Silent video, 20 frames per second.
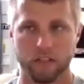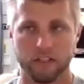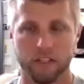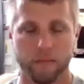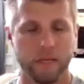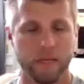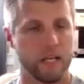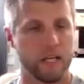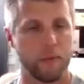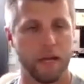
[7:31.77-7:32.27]

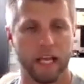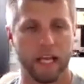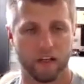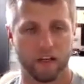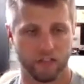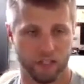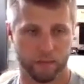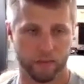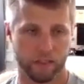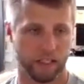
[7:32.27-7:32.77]
some knee pain
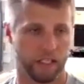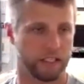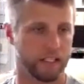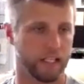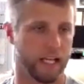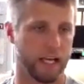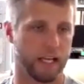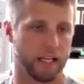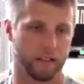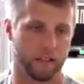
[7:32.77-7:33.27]
or something like
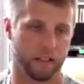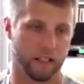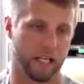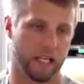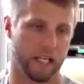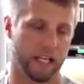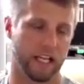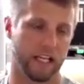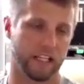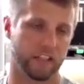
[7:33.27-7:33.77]
that,
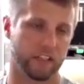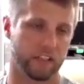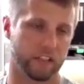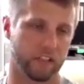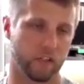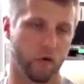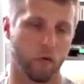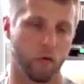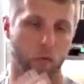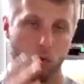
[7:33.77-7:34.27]
and I
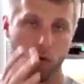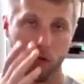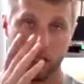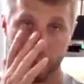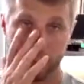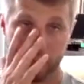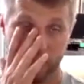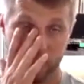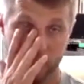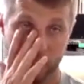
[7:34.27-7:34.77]
don't
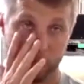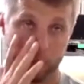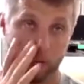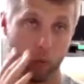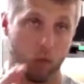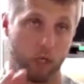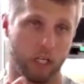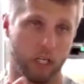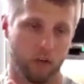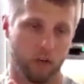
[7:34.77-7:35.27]
really change up the
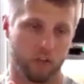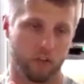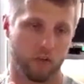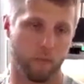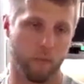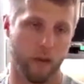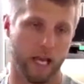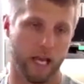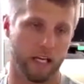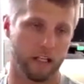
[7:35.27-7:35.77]
workout
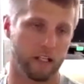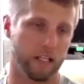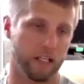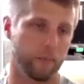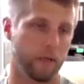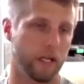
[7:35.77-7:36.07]
dramatically,